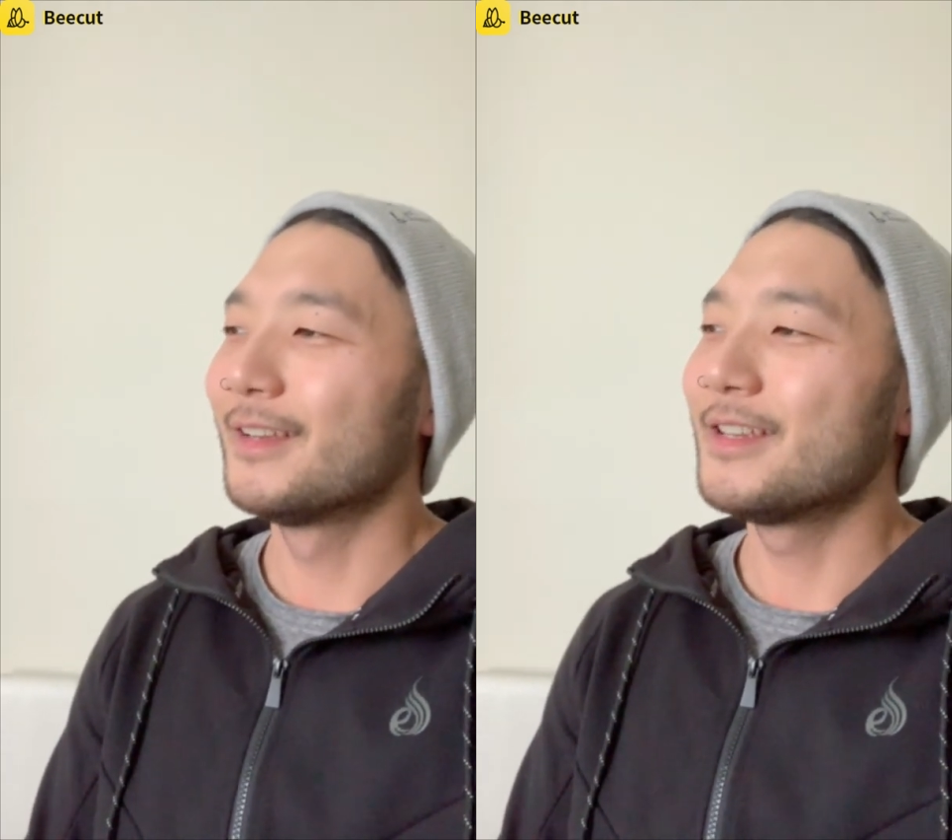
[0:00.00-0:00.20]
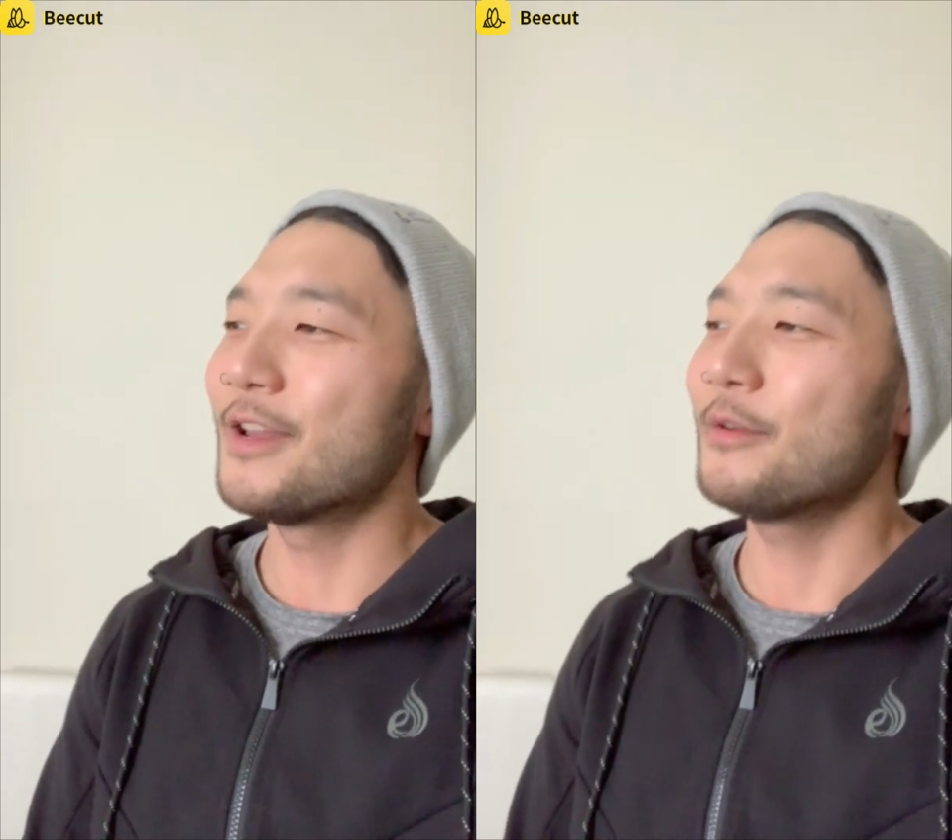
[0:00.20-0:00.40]

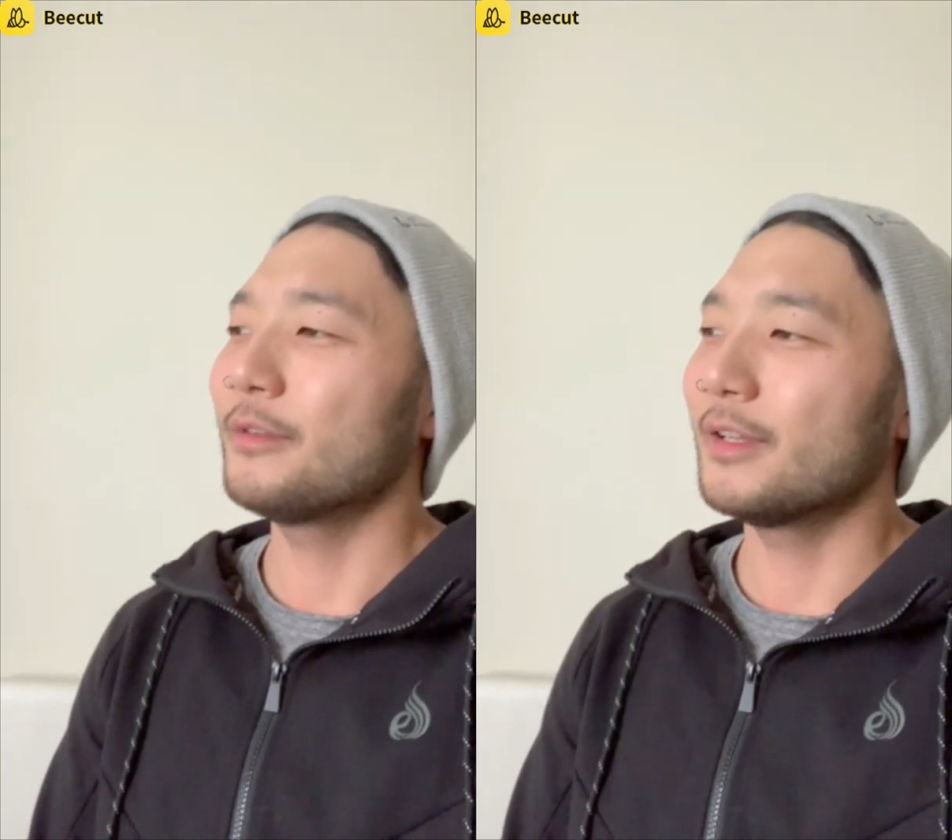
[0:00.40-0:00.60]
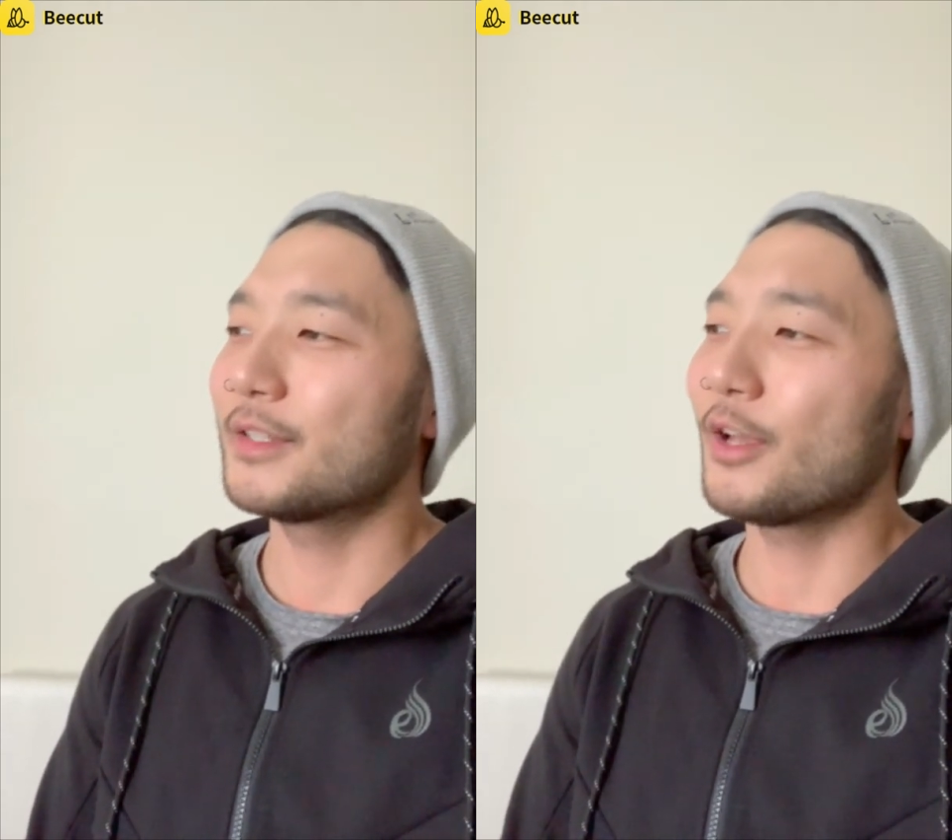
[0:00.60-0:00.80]
You know,
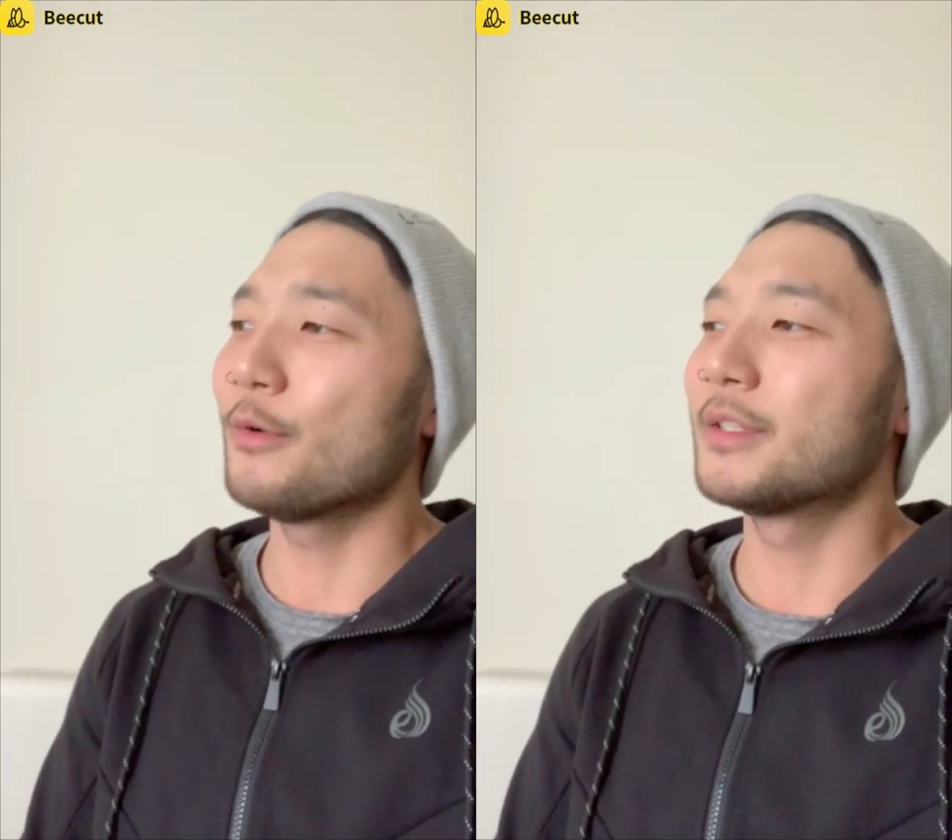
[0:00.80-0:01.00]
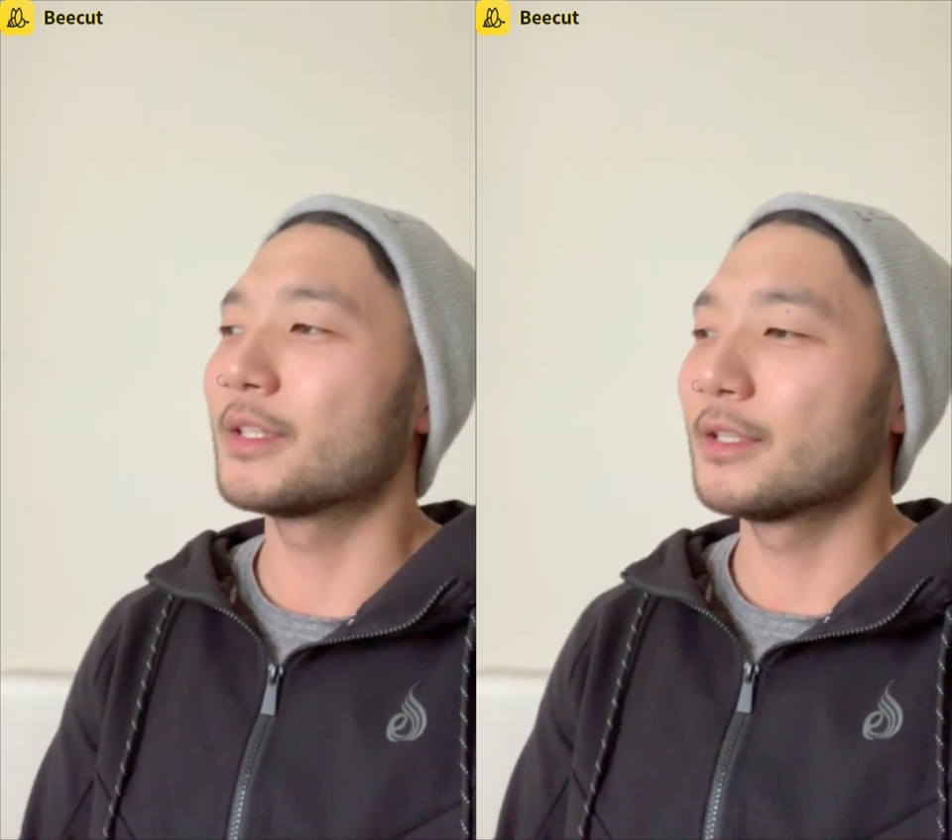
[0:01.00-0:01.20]
like
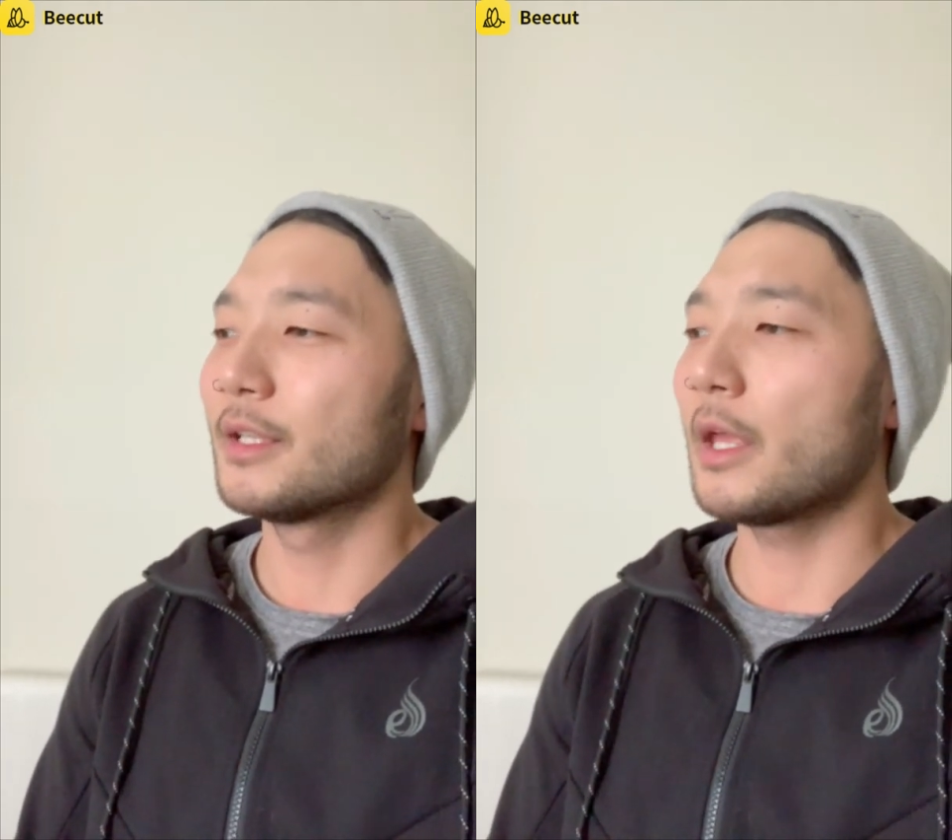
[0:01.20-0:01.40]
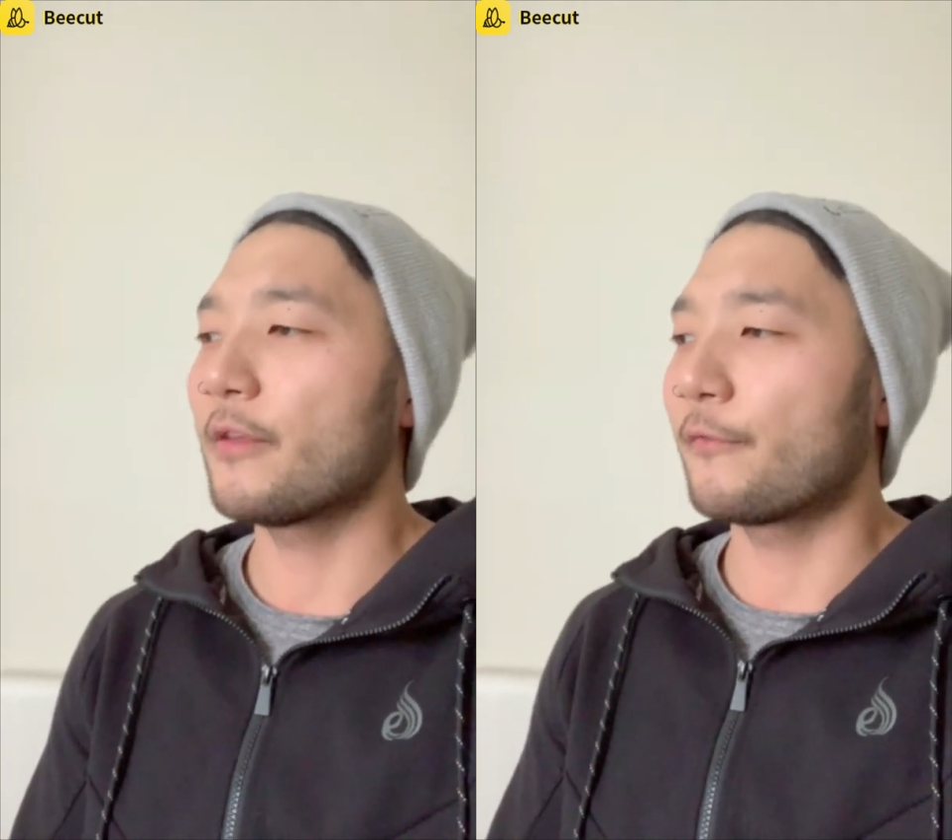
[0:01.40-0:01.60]
Psoas,
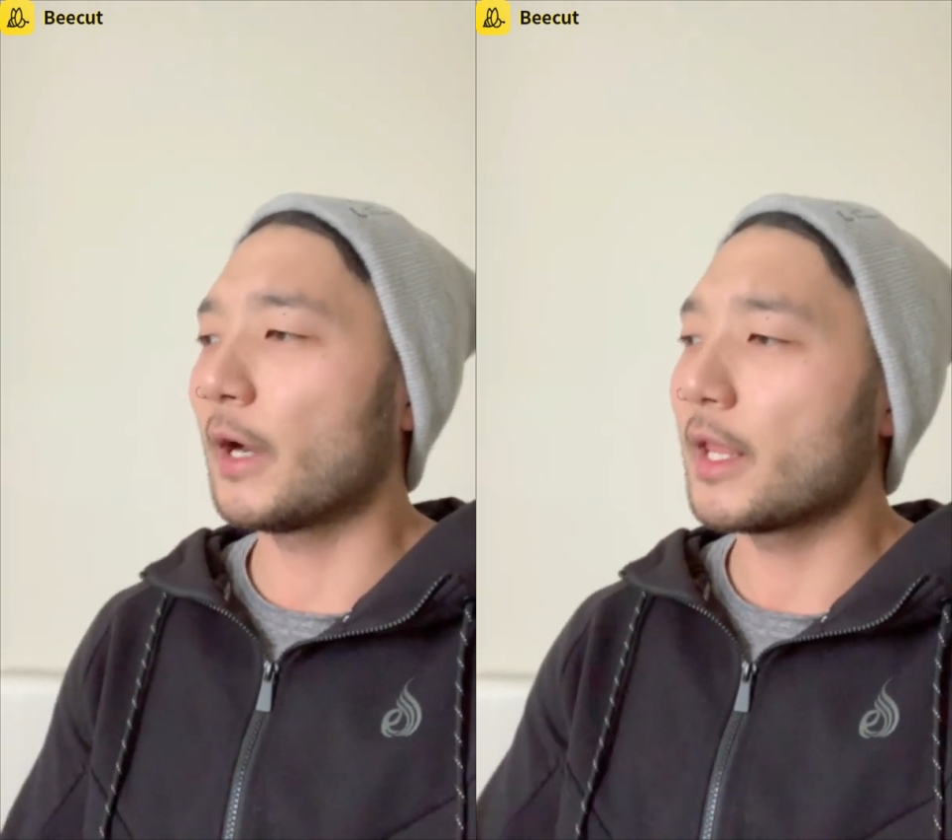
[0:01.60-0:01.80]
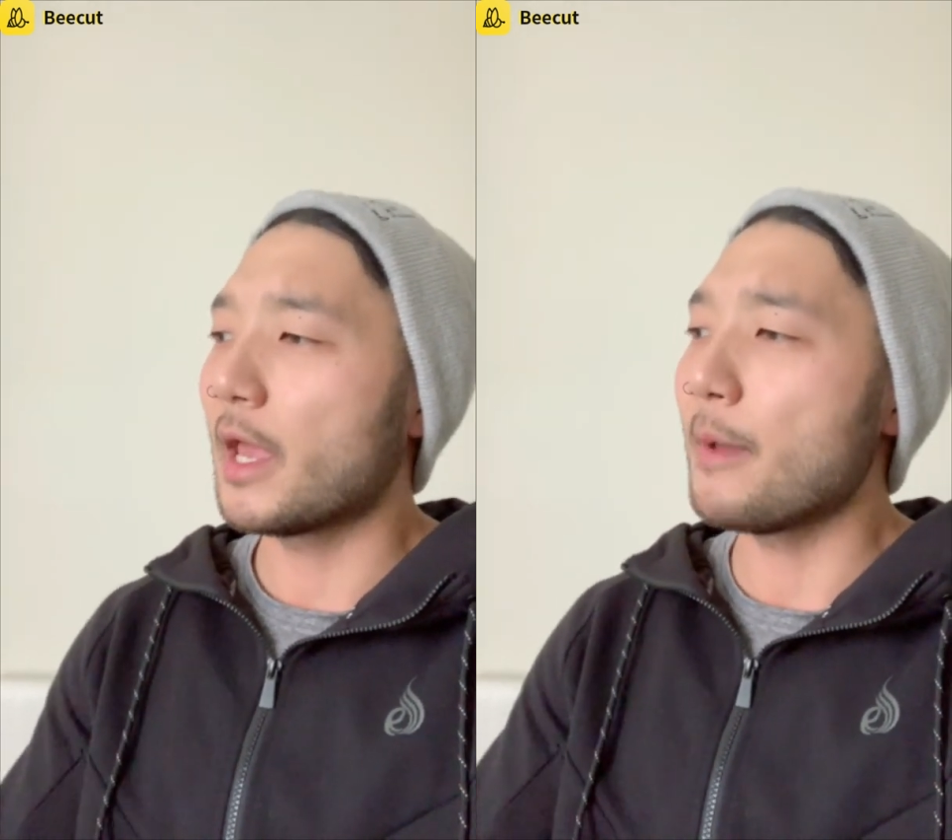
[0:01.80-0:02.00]
like the
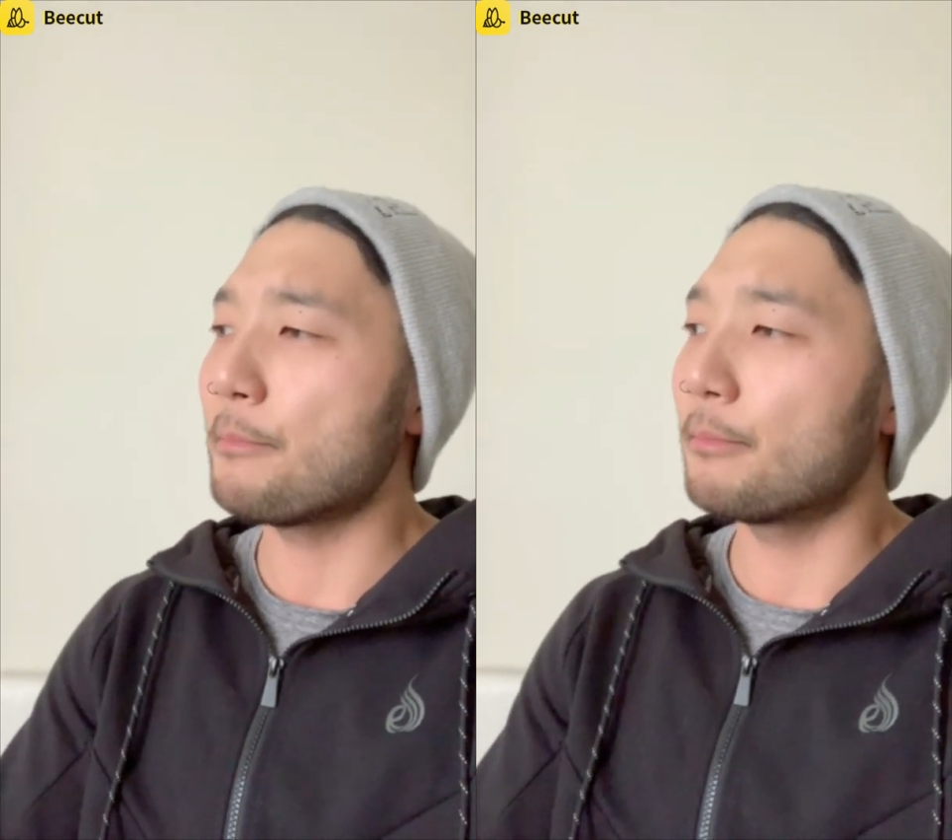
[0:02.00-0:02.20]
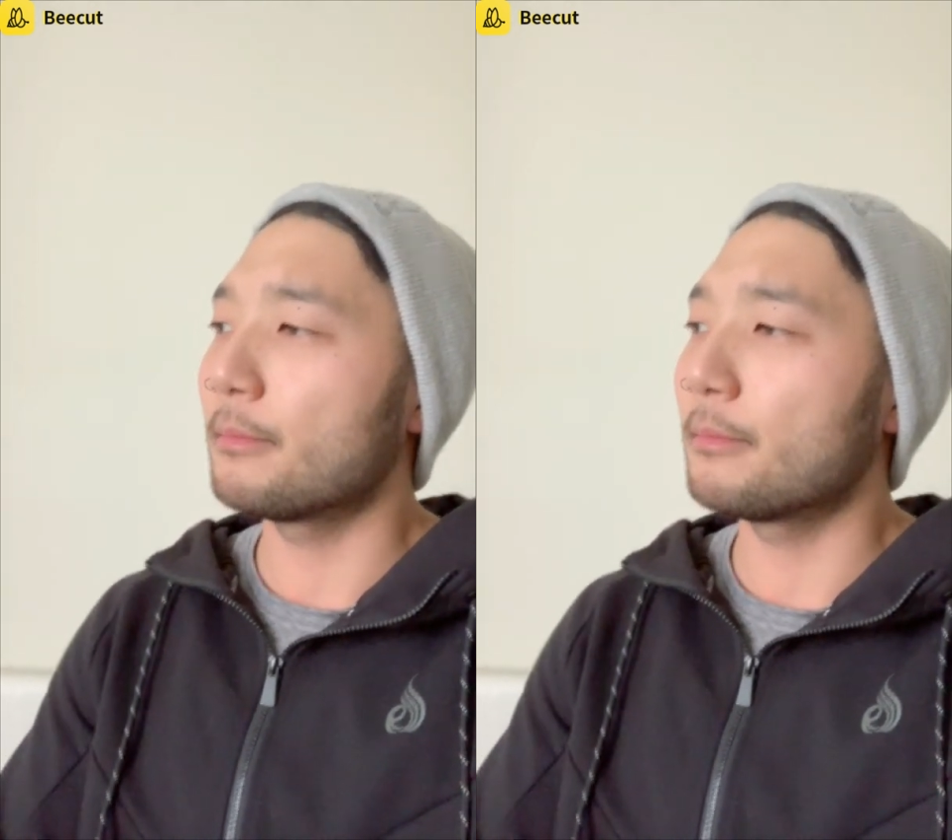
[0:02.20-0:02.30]
front of your hip.